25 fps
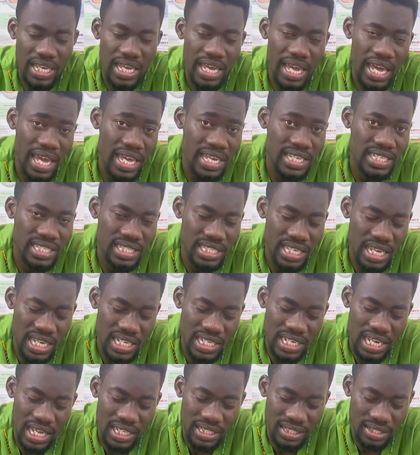A is saying
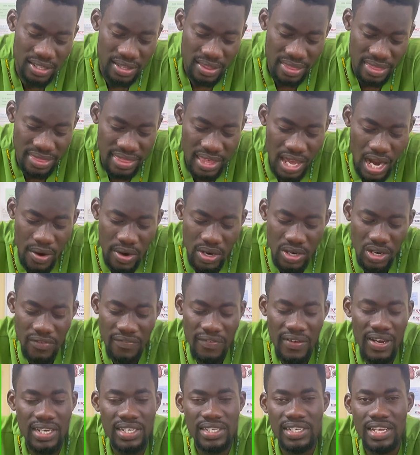that tearing of
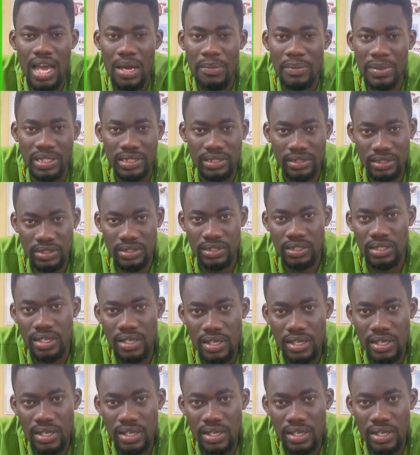a ligament.